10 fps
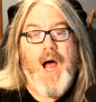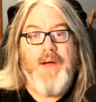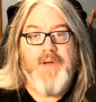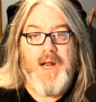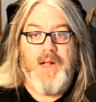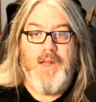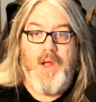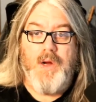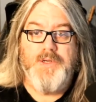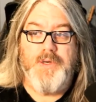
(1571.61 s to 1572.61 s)
i've got a
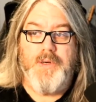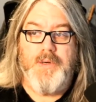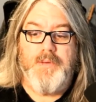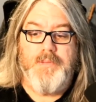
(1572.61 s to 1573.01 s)
larger